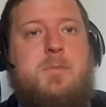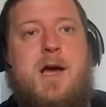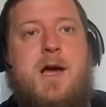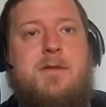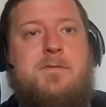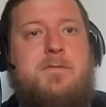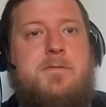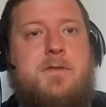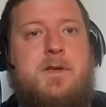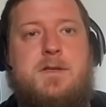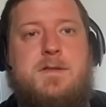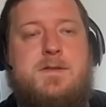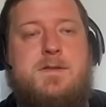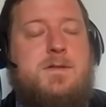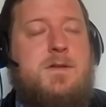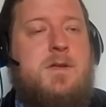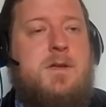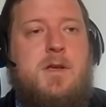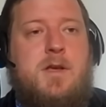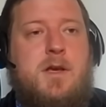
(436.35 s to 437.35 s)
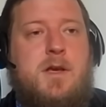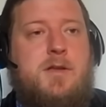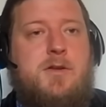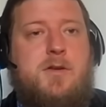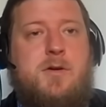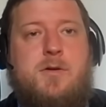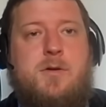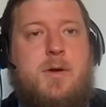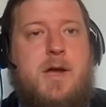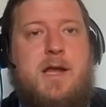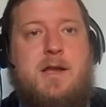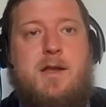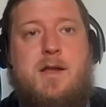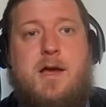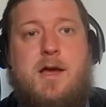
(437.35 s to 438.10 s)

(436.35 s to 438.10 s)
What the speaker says: minefields in Ukraine,